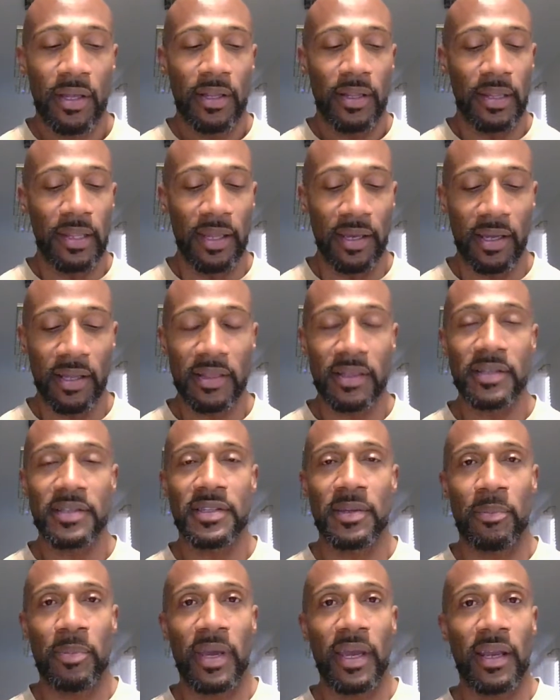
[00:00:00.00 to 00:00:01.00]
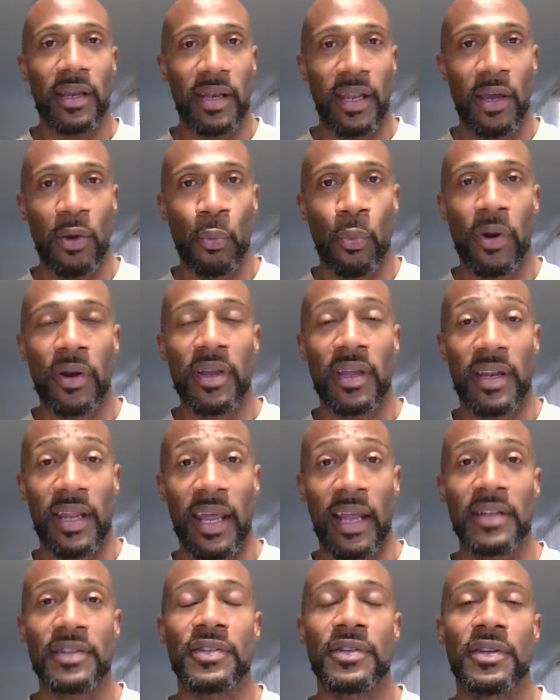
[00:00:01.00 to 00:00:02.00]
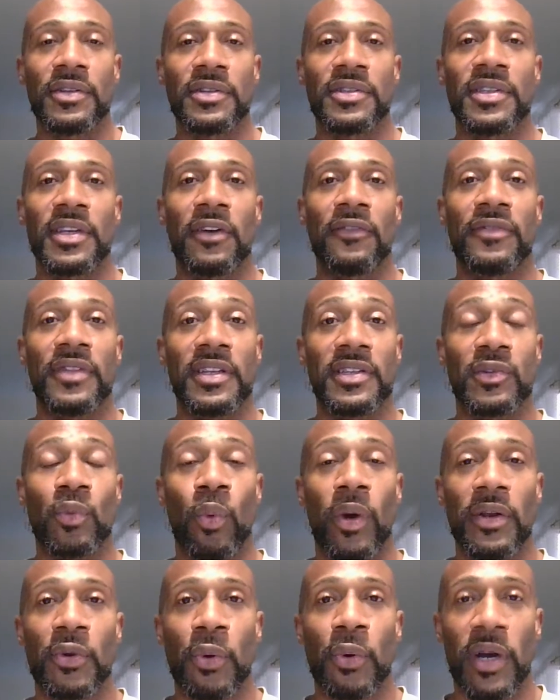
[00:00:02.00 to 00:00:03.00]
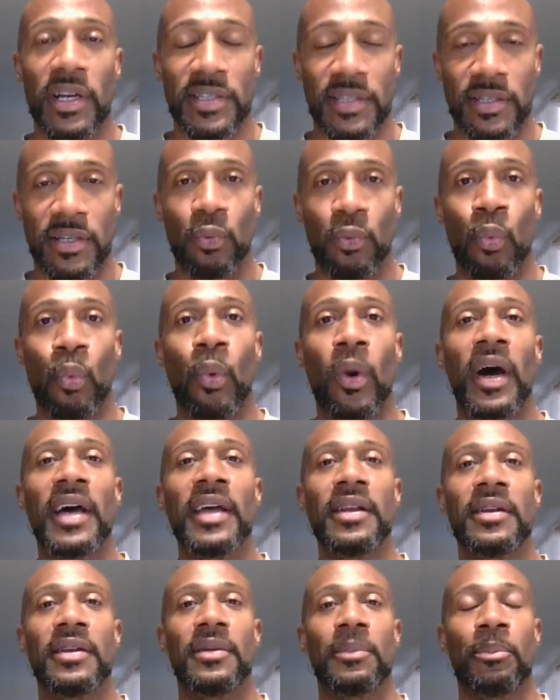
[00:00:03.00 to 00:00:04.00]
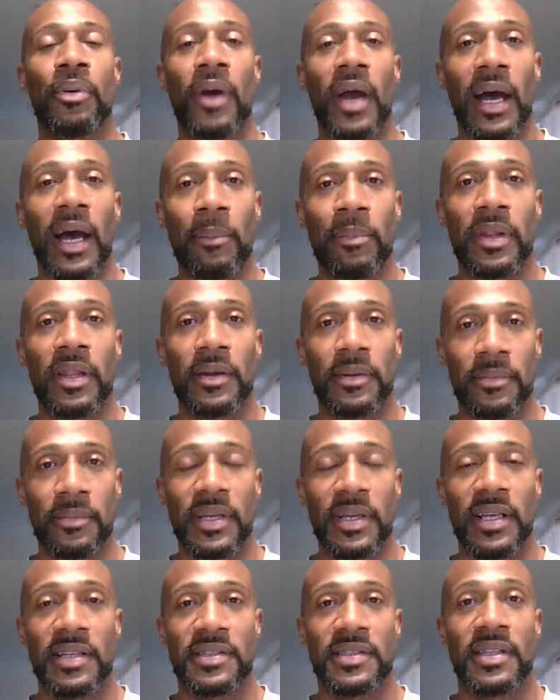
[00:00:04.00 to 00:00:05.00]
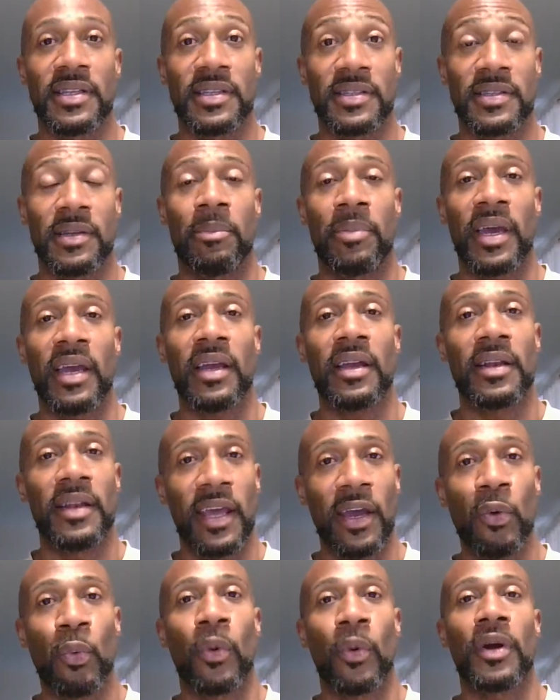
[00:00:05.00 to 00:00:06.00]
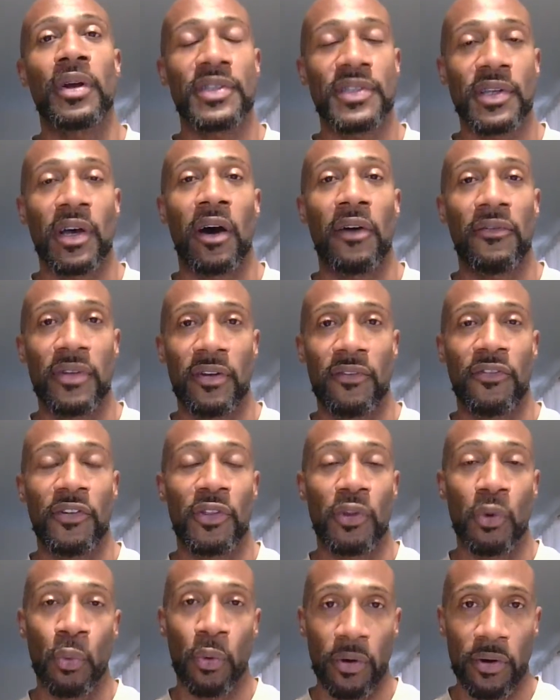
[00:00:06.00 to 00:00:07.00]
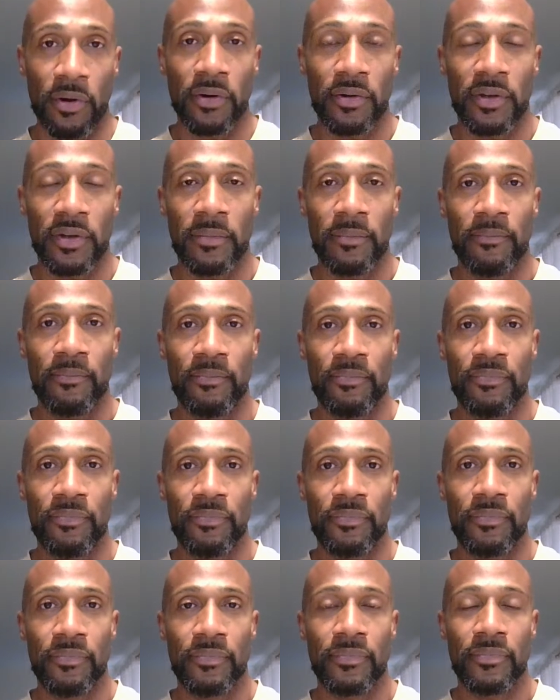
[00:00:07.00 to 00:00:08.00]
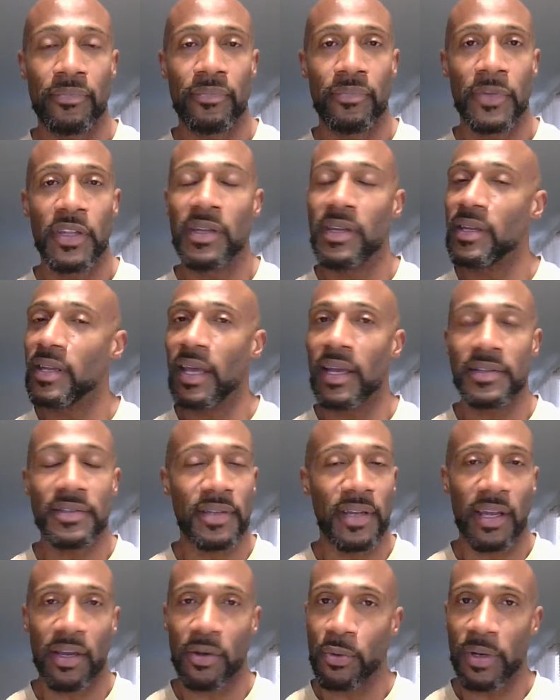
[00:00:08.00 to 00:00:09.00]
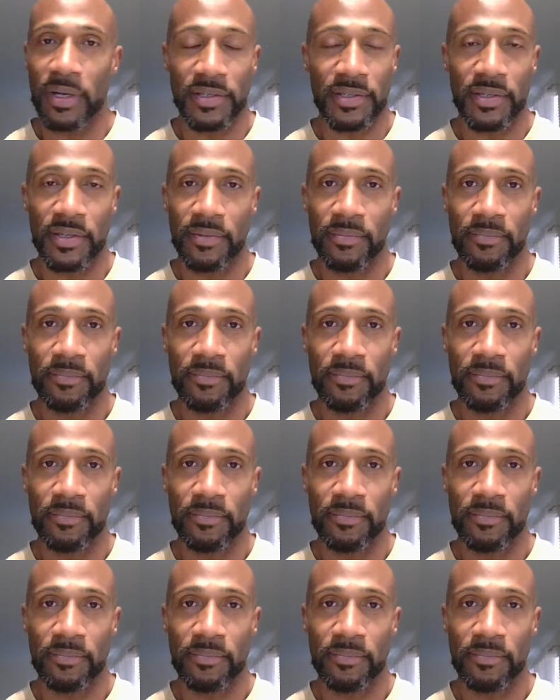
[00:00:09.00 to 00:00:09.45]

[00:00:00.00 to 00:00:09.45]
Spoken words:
Look at the Zebek network and answer yourself this one question. What problem is the Zebek network solving for the world? You need to answer that question.